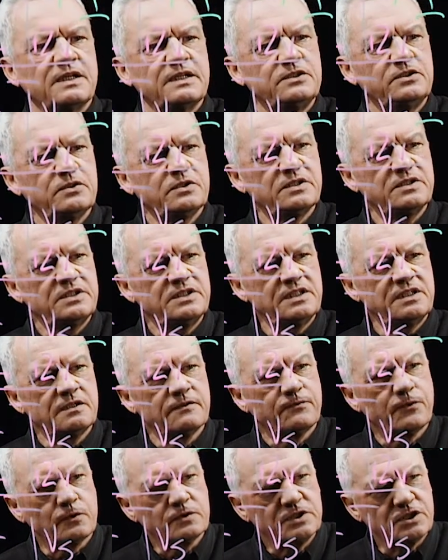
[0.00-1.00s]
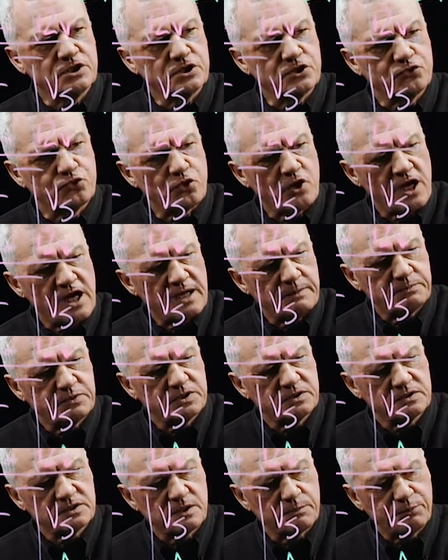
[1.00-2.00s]
As you can see, the voltage
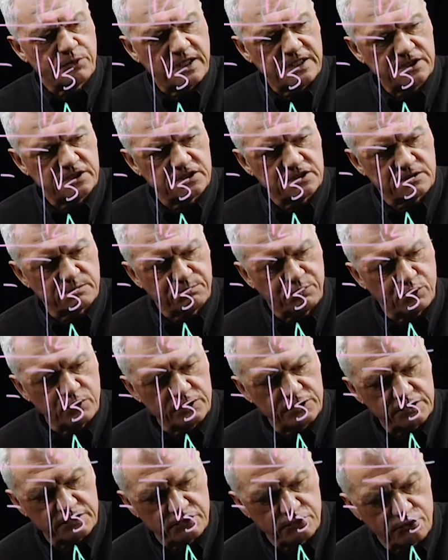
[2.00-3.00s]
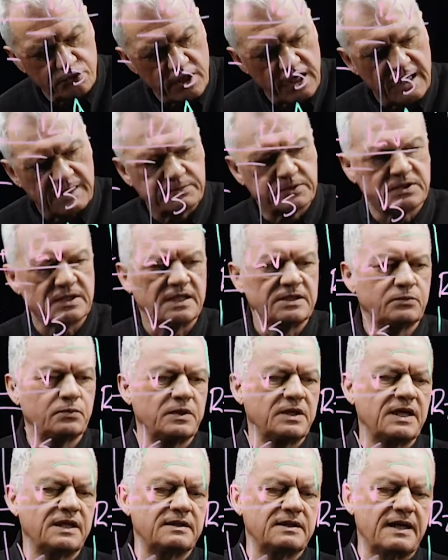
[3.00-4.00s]
drops, the pressure to push drops as
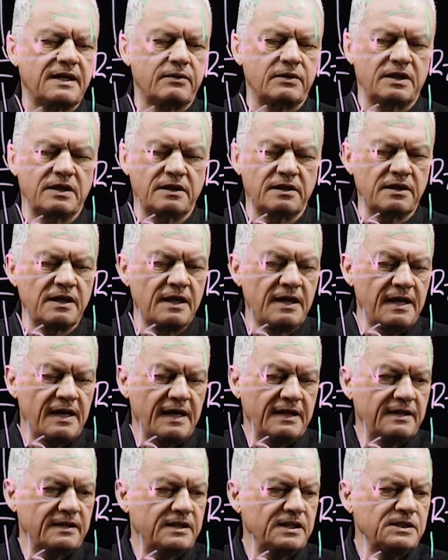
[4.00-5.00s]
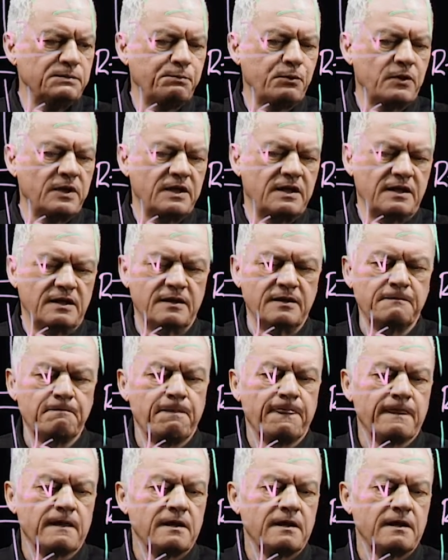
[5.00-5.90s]
we get down here, and at this point here,